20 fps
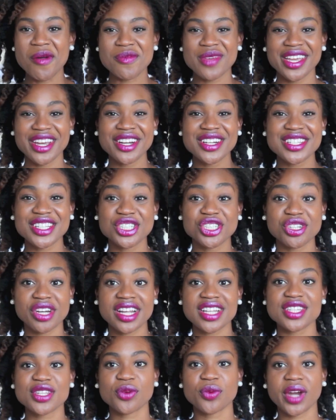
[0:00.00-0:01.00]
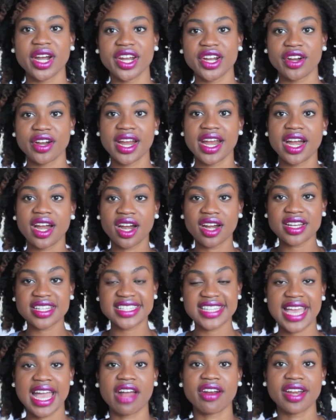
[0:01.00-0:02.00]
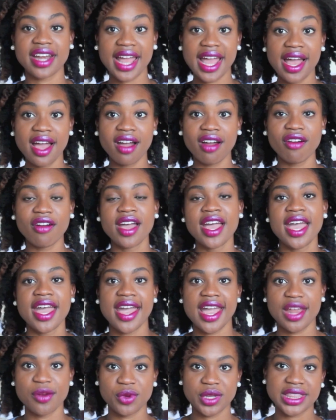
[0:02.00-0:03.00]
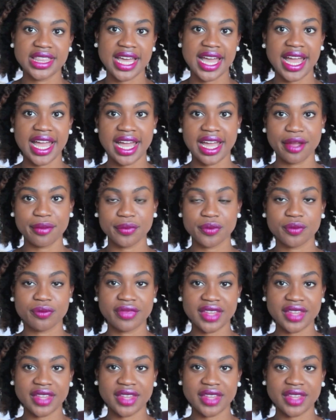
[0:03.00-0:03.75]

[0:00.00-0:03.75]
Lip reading: here's a trick to wear your hair down and out and with the hat.